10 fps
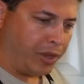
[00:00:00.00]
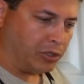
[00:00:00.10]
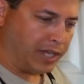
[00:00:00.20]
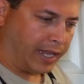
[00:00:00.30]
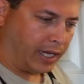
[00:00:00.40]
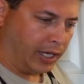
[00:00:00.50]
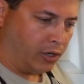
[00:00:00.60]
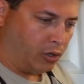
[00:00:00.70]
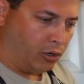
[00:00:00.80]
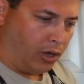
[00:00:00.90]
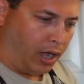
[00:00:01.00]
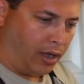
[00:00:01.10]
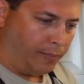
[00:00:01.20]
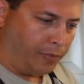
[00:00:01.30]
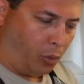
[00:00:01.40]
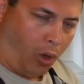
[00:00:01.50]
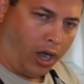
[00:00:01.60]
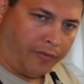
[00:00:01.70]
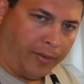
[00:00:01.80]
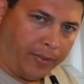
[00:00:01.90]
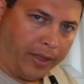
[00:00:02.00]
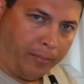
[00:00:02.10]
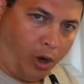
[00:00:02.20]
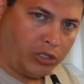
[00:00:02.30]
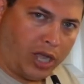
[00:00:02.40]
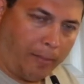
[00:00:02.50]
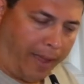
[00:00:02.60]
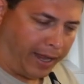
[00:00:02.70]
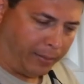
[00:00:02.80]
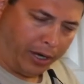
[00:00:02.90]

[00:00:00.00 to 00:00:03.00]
there was like a little, the wand from the proton pack,